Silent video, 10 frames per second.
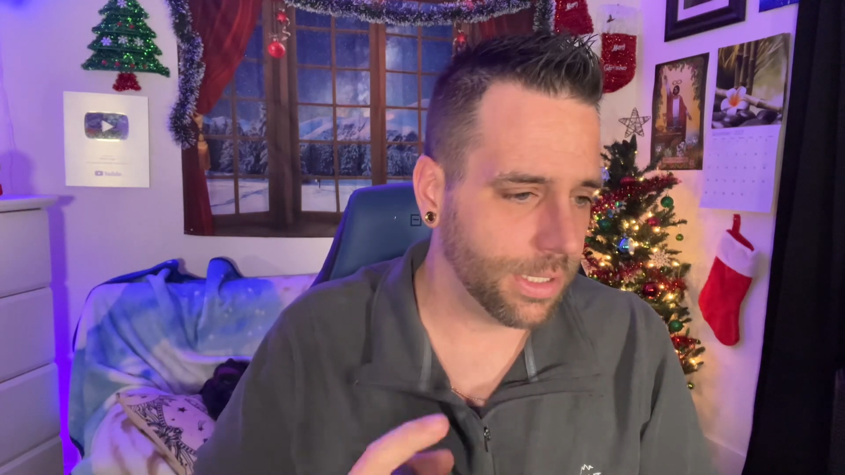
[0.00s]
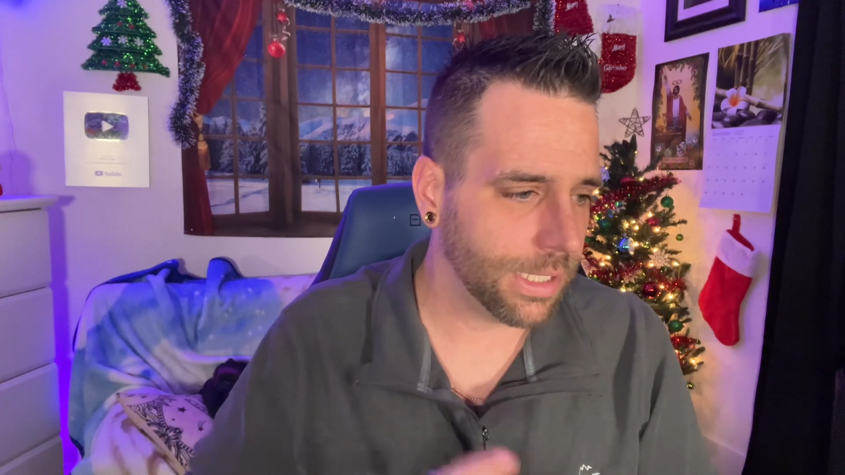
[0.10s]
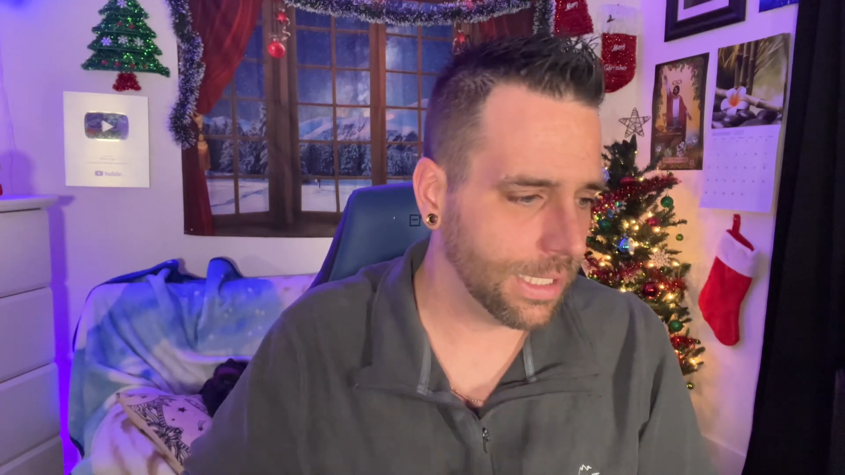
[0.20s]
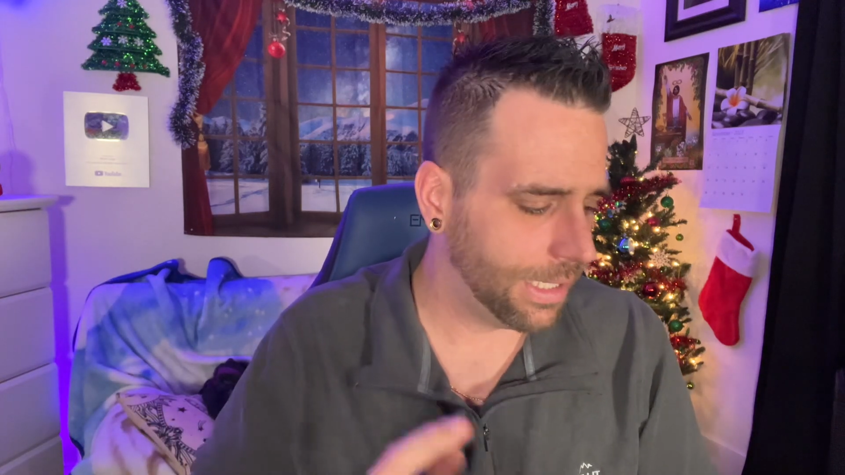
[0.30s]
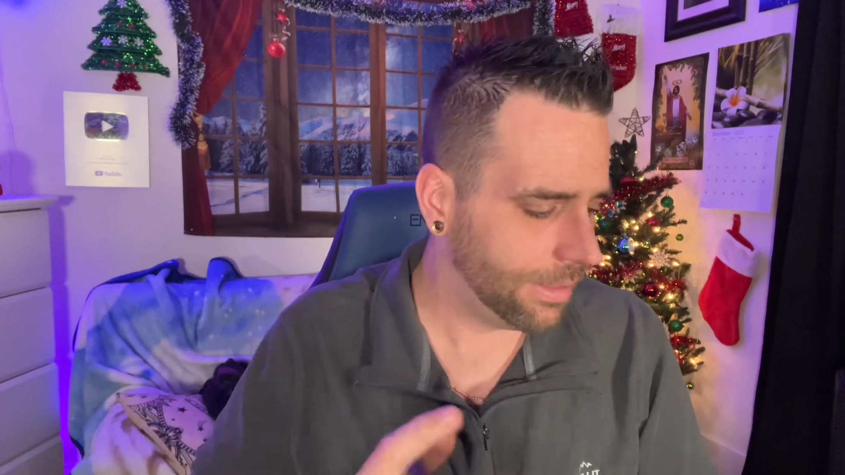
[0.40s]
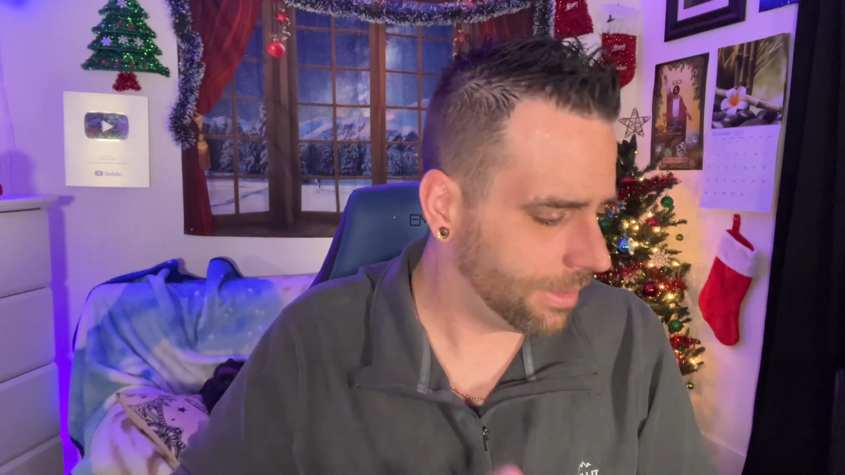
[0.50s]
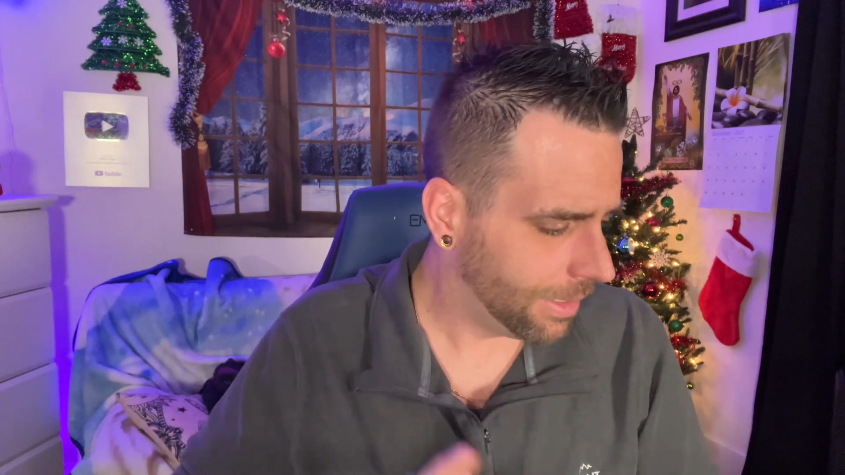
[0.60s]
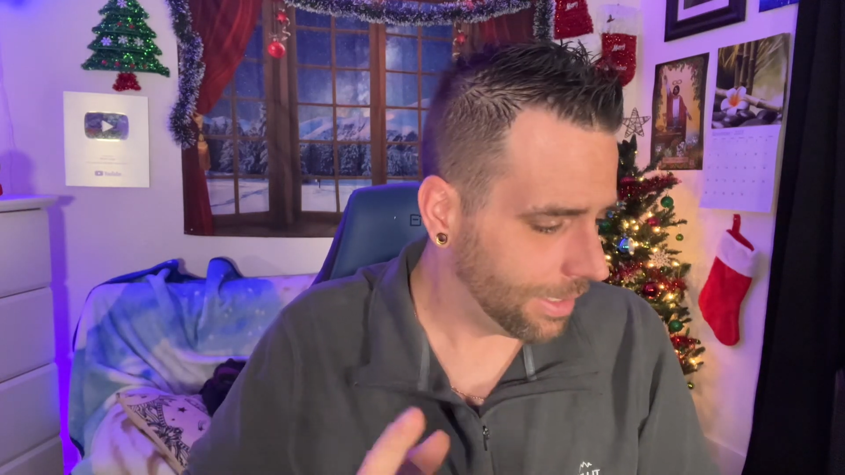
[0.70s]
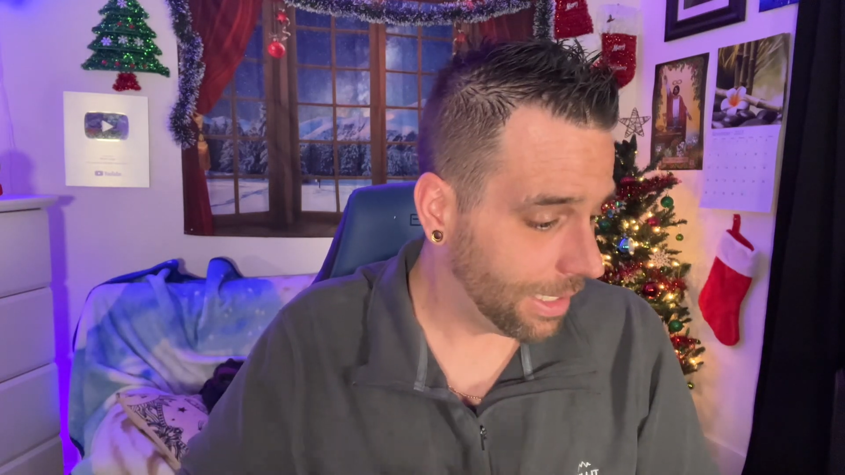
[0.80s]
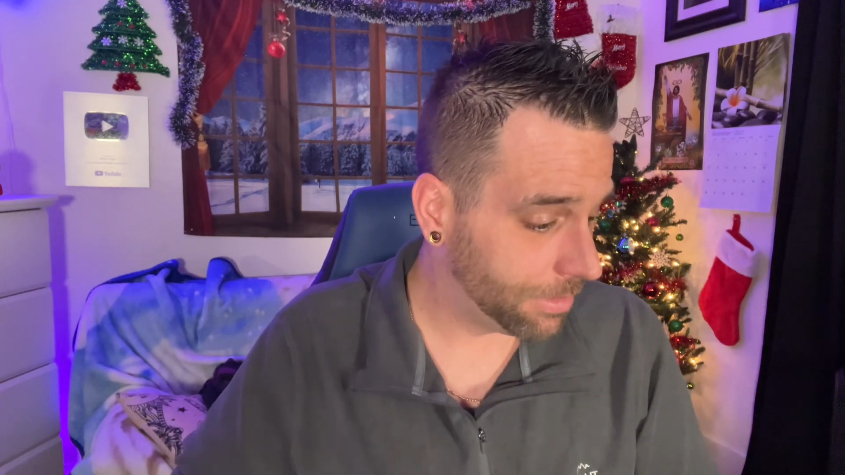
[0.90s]
Again,
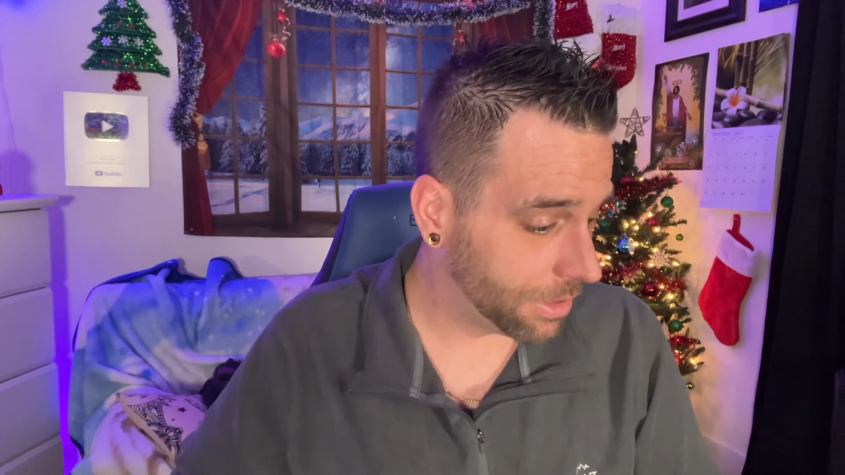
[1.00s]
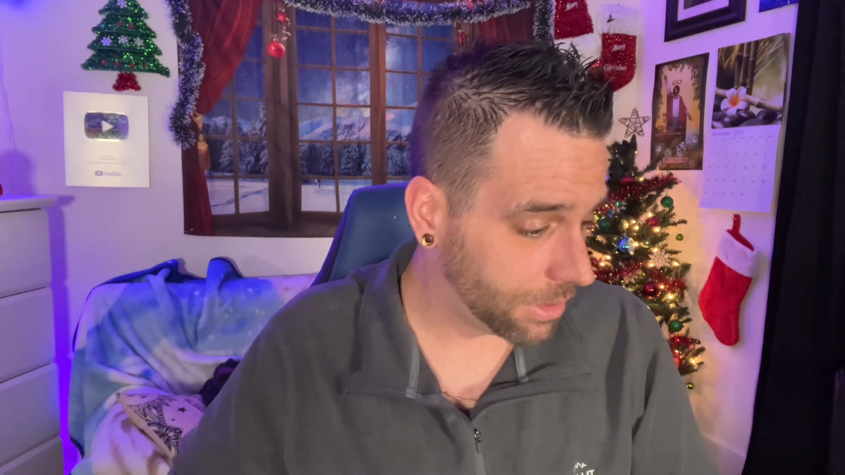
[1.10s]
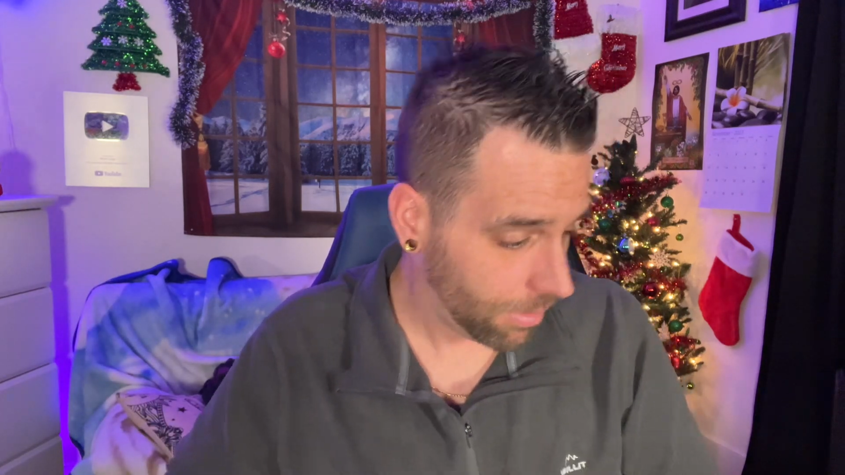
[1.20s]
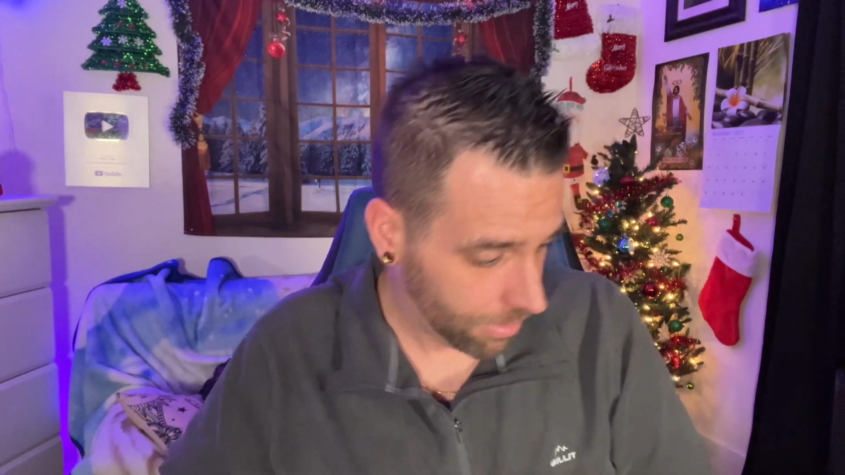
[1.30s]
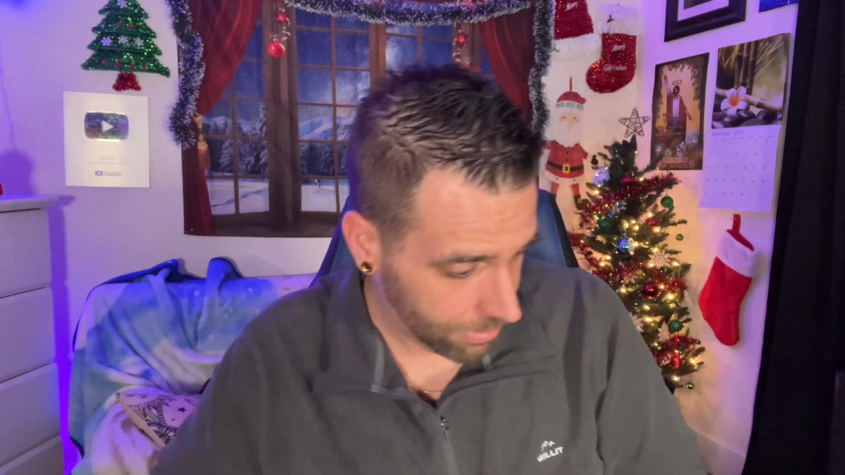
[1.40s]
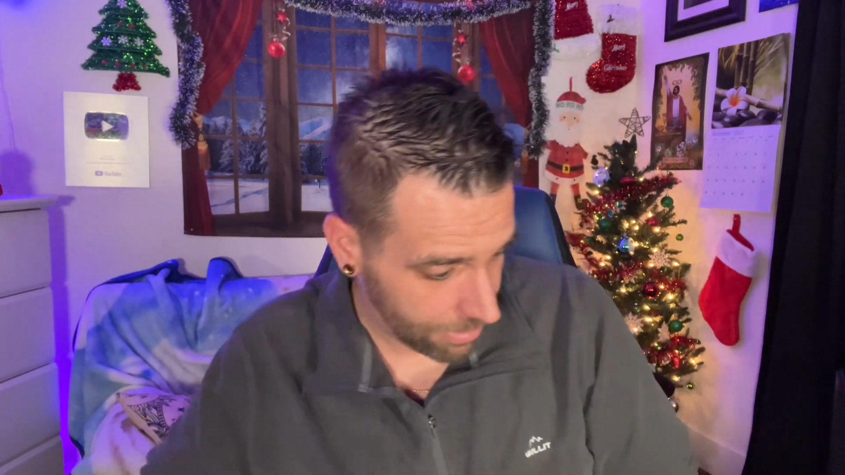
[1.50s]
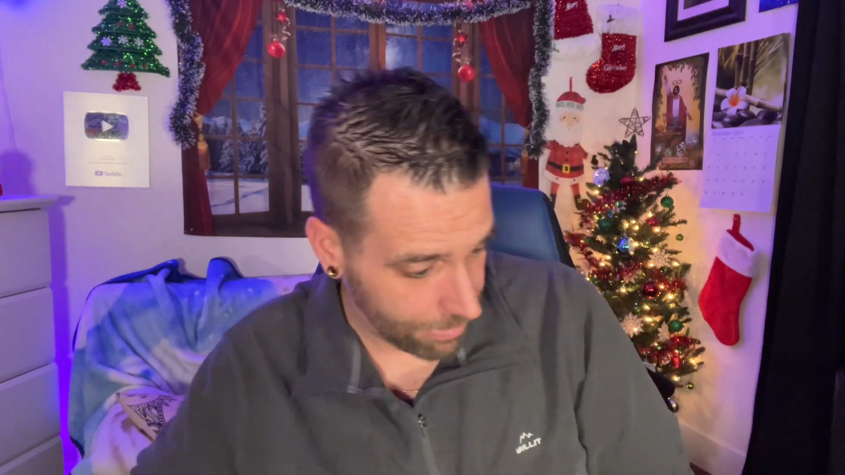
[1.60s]
I'm just starting to,